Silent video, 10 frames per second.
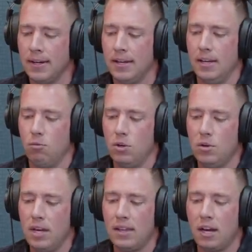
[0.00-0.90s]
when you
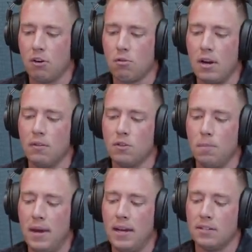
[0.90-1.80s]
get in that creative
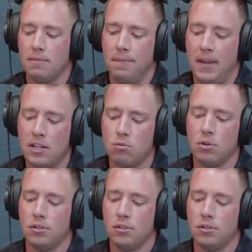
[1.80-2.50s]
space, that's where,